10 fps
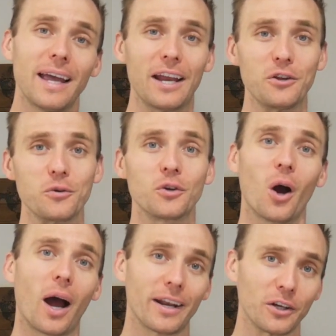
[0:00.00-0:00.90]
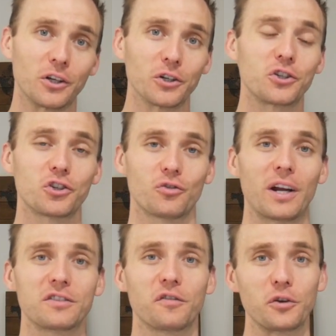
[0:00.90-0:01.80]
and you got a good
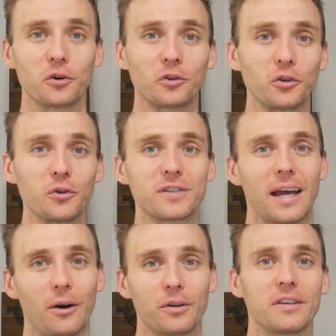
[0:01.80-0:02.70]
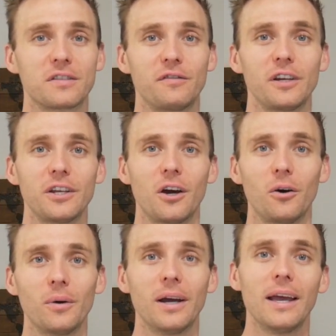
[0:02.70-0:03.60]
stretch for your glutes out of this
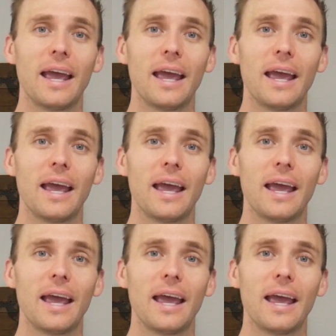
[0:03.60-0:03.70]
video.